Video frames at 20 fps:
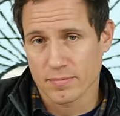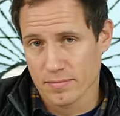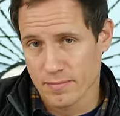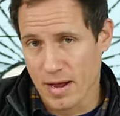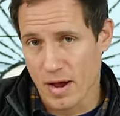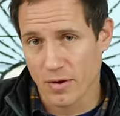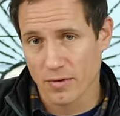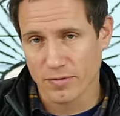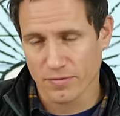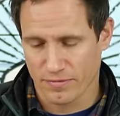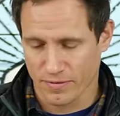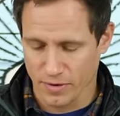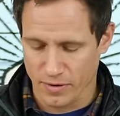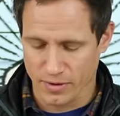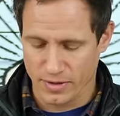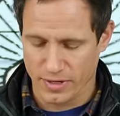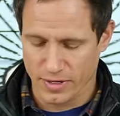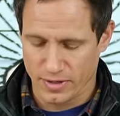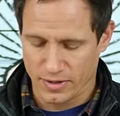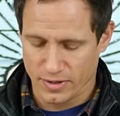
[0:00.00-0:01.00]
mountain
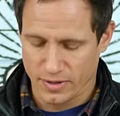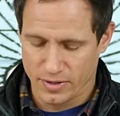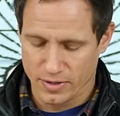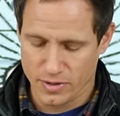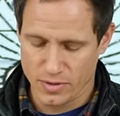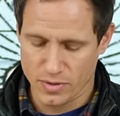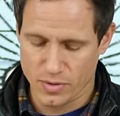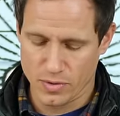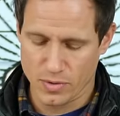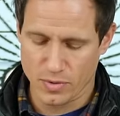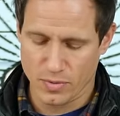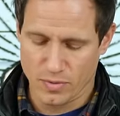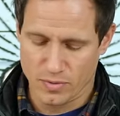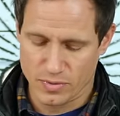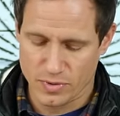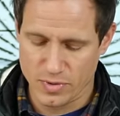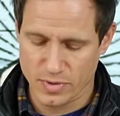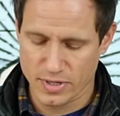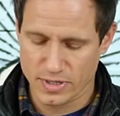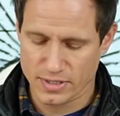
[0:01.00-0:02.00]
folk who
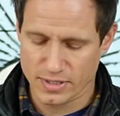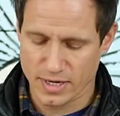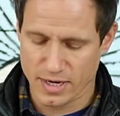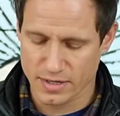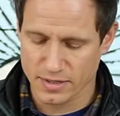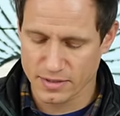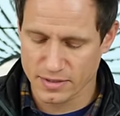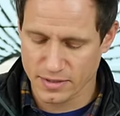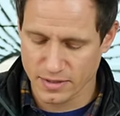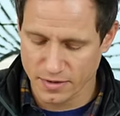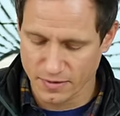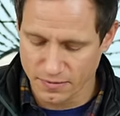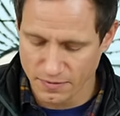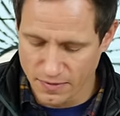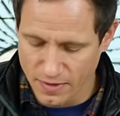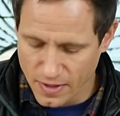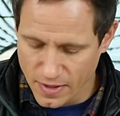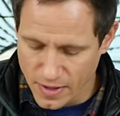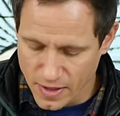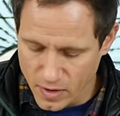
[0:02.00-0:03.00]
do this kind of stuff.
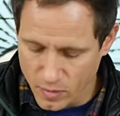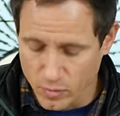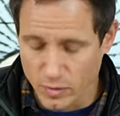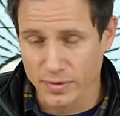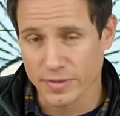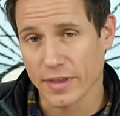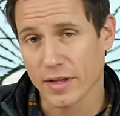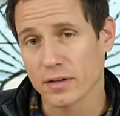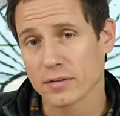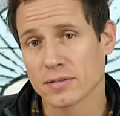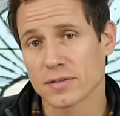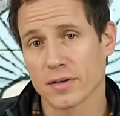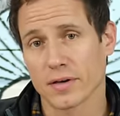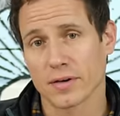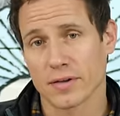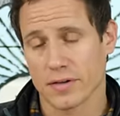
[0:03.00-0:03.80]
What they'll tell